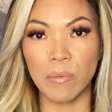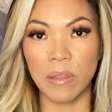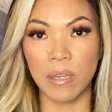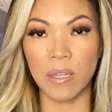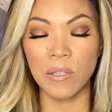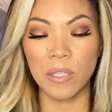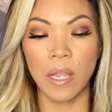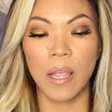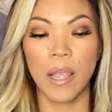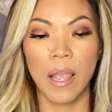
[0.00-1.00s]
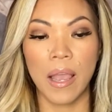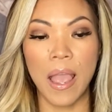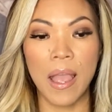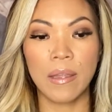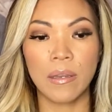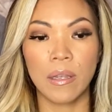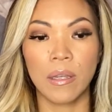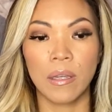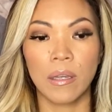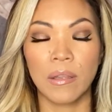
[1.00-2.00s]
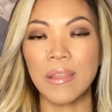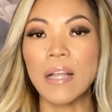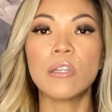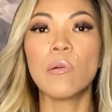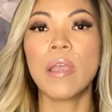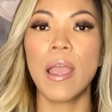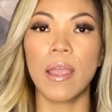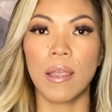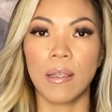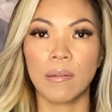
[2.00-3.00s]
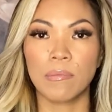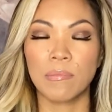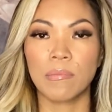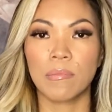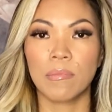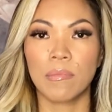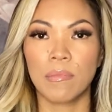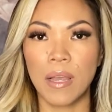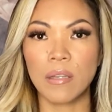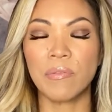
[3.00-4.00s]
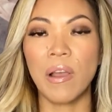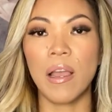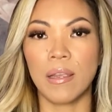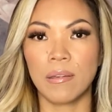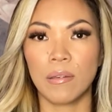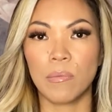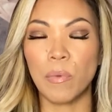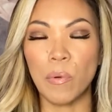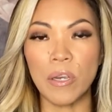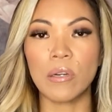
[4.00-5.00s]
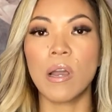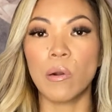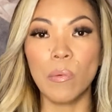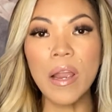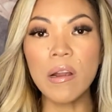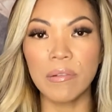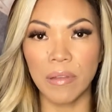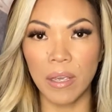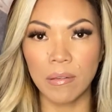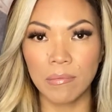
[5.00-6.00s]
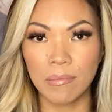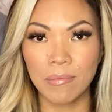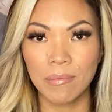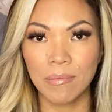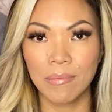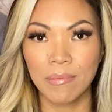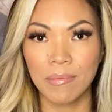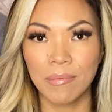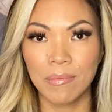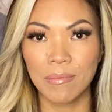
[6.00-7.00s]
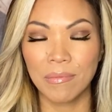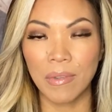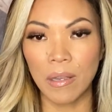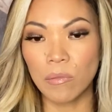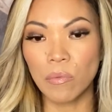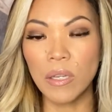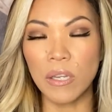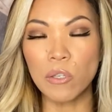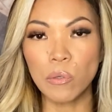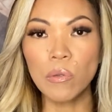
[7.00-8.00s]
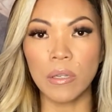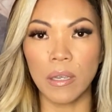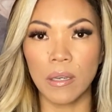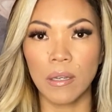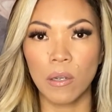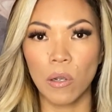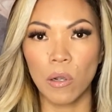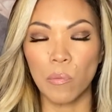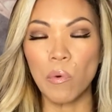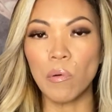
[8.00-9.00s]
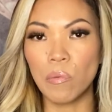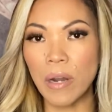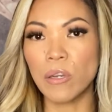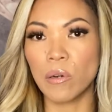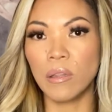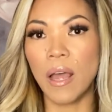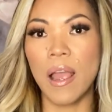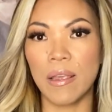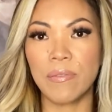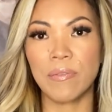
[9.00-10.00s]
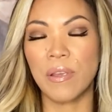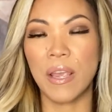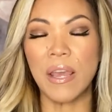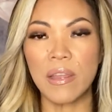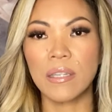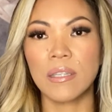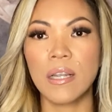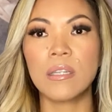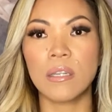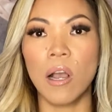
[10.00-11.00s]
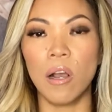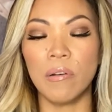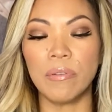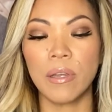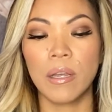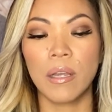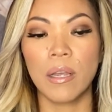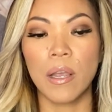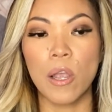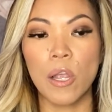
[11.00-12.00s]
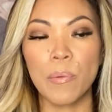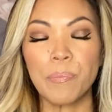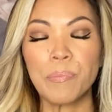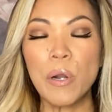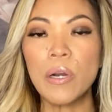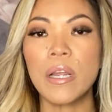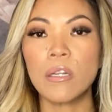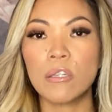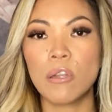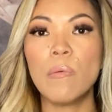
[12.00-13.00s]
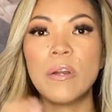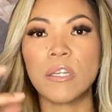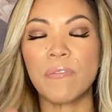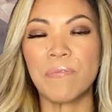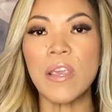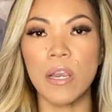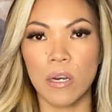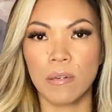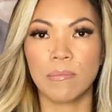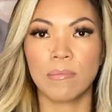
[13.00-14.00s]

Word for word: with things. And that's okay. That's fine. But when you're not aware of it, it really truly will run your life in the sense of putting so much fear